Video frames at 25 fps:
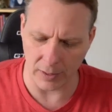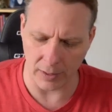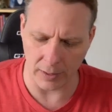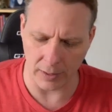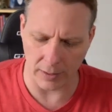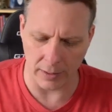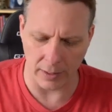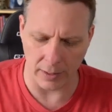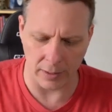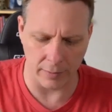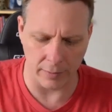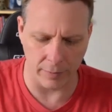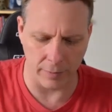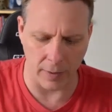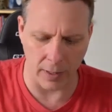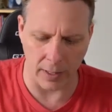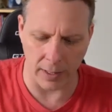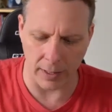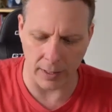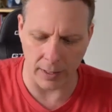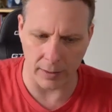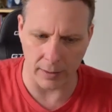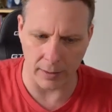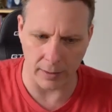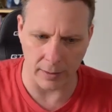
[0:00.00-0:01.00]
They
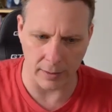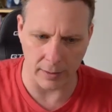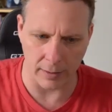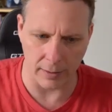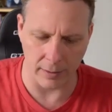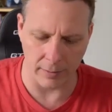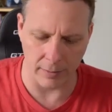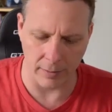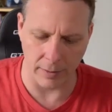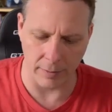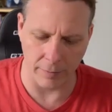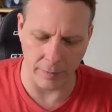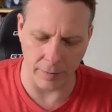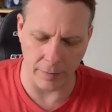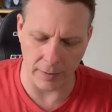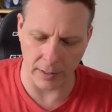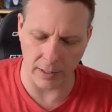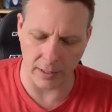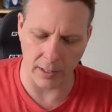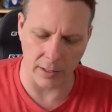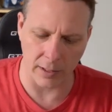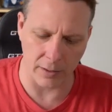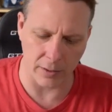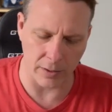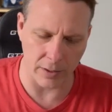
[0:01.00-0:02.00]
fit the
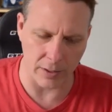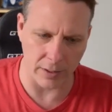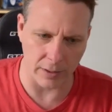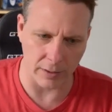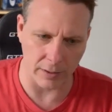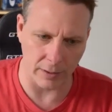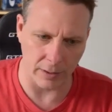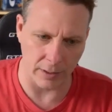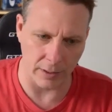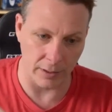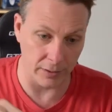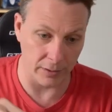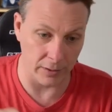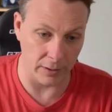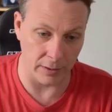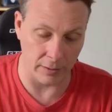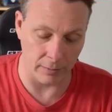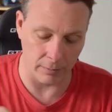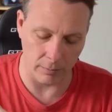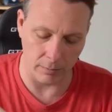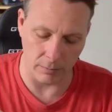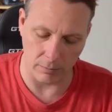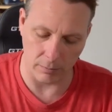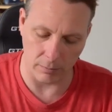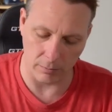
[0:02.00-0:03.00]
characters easy to